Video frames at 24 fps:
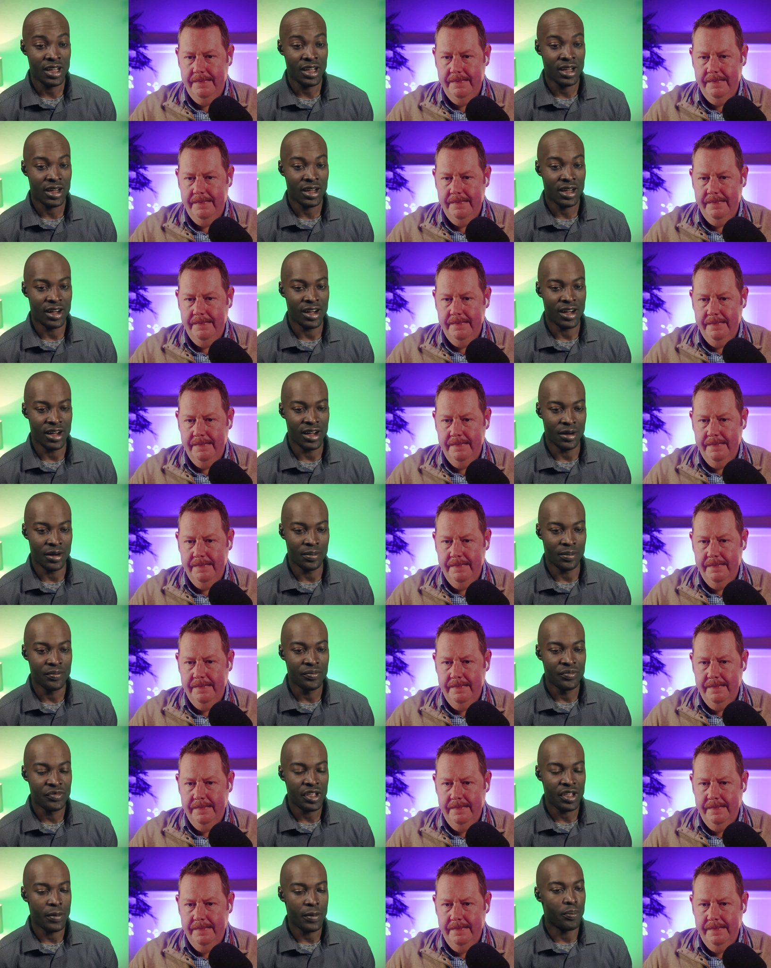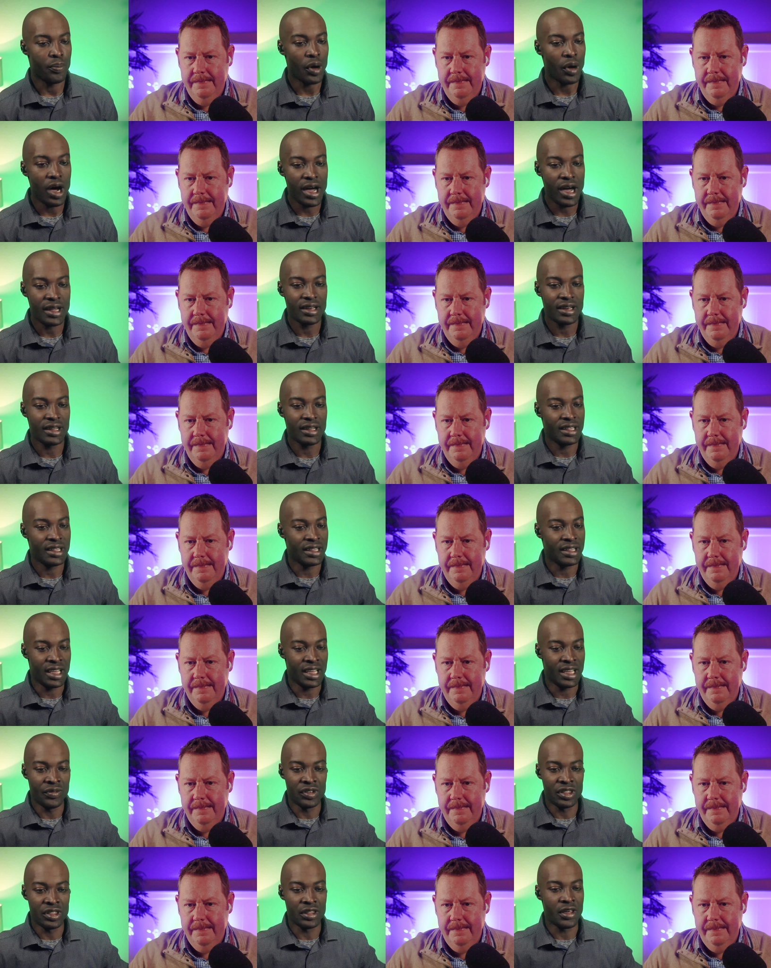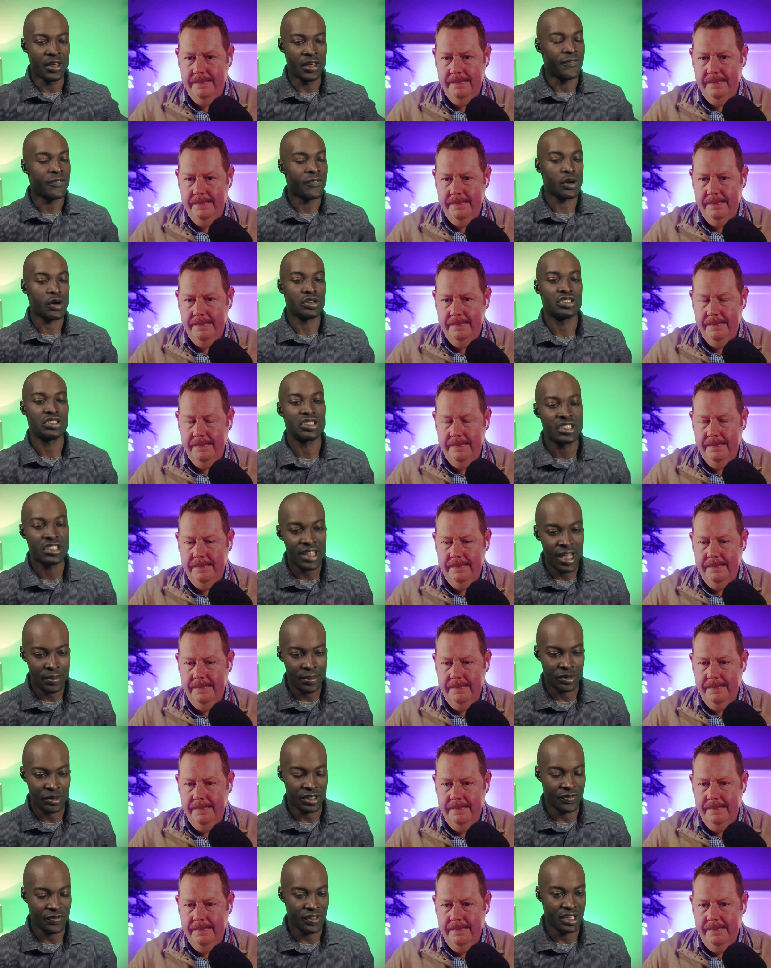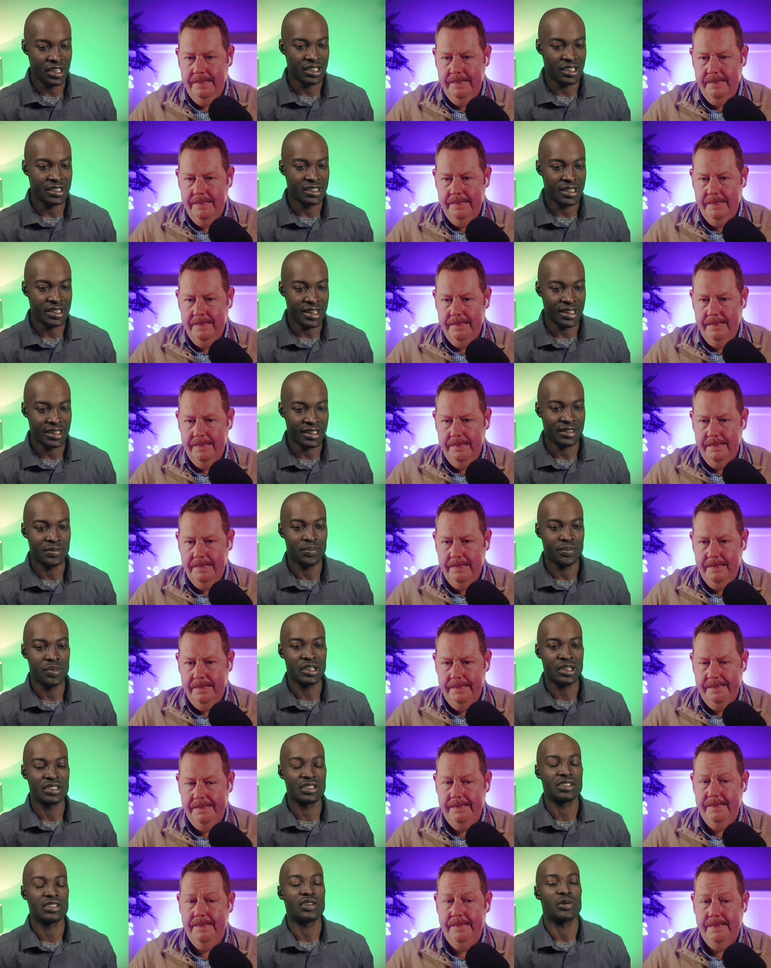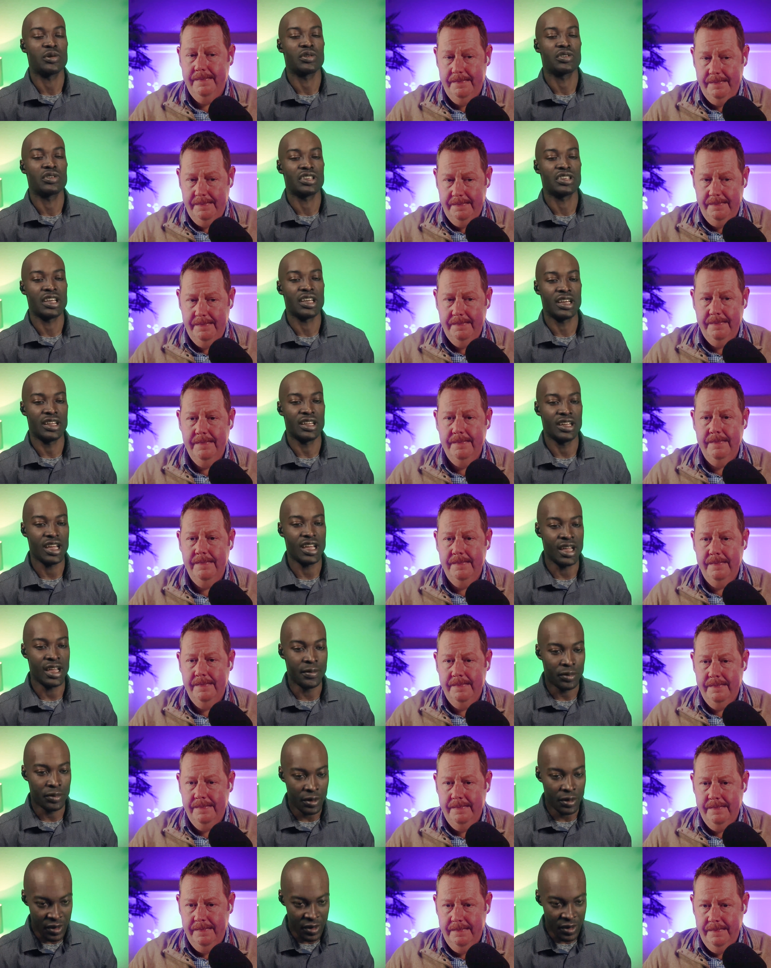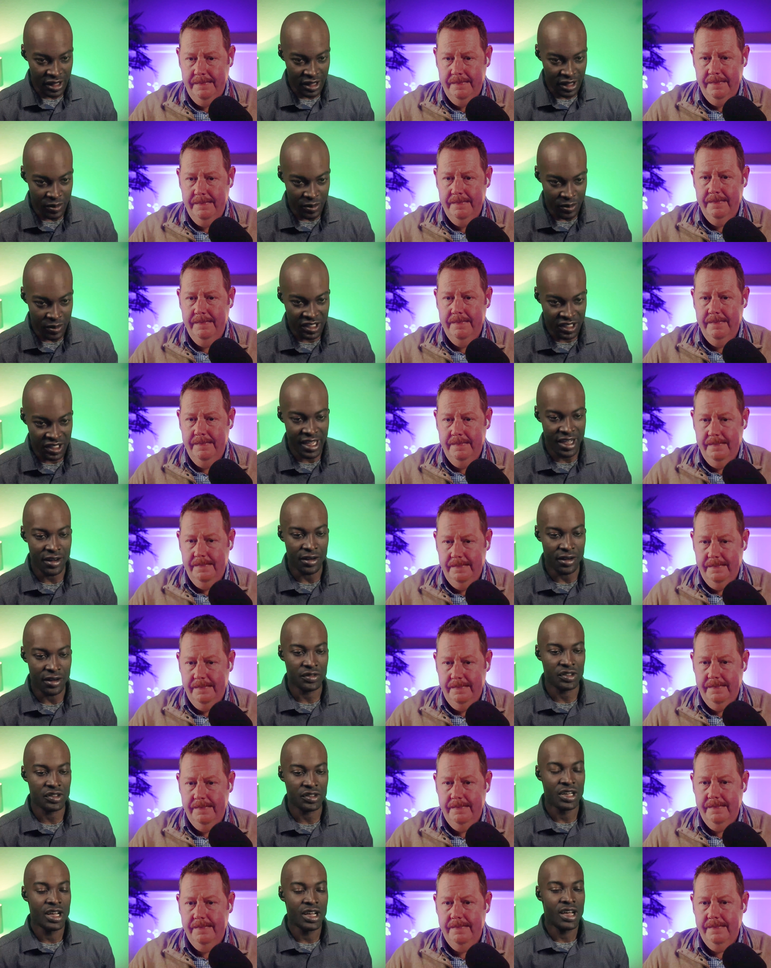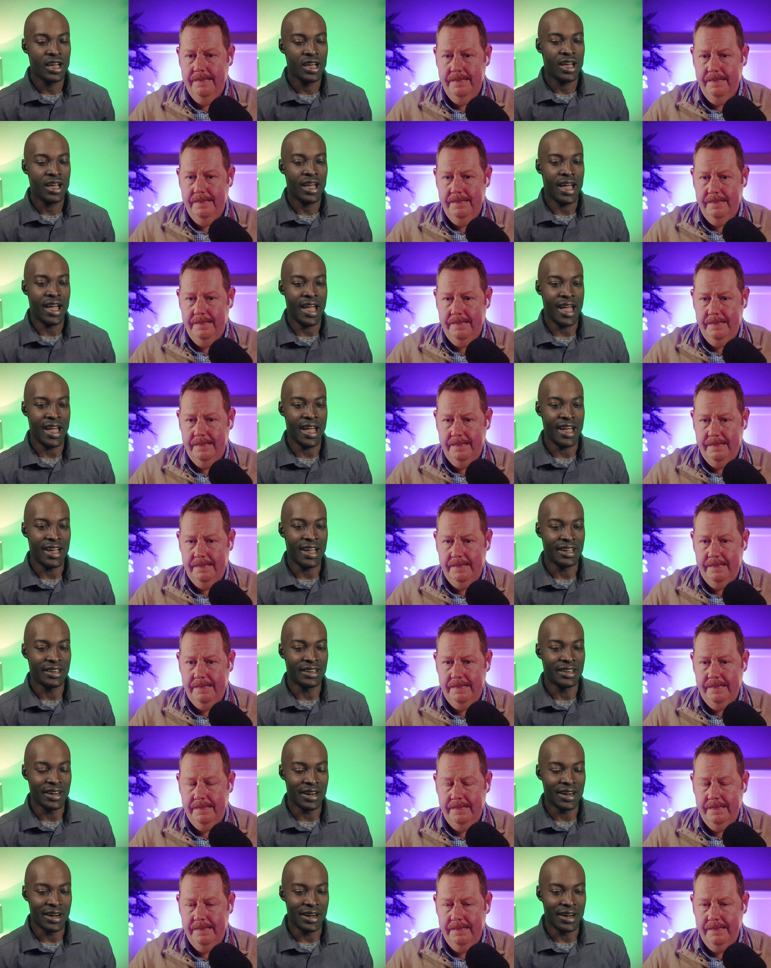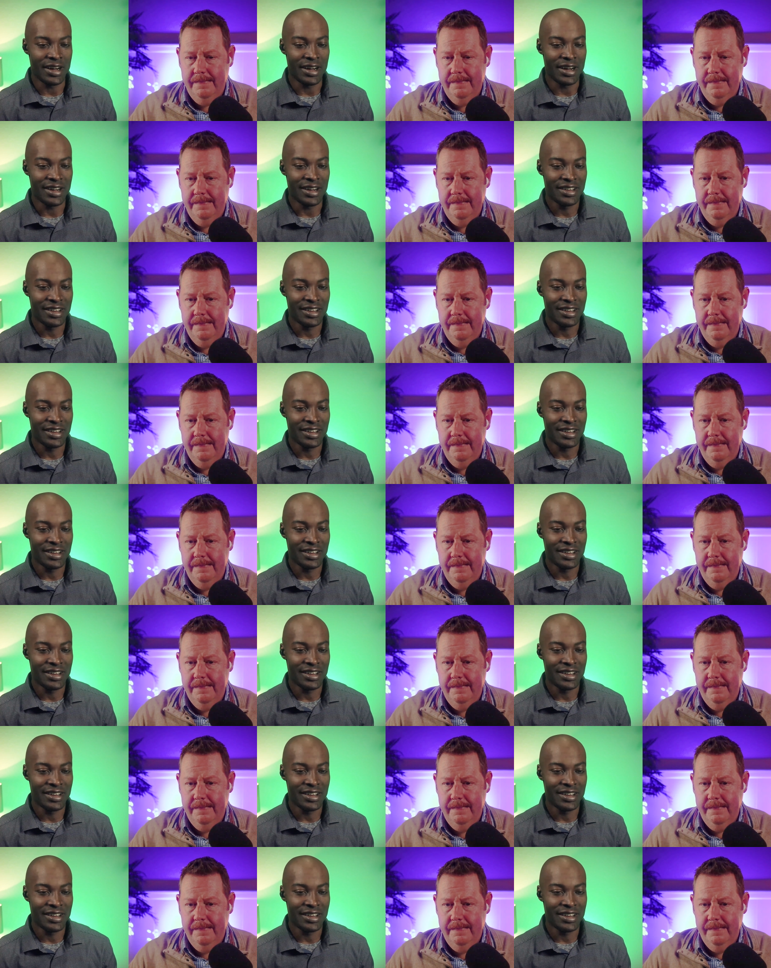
Speaker 1: Um, but even the first steps of these things, business owners can implement themselves. And, uh,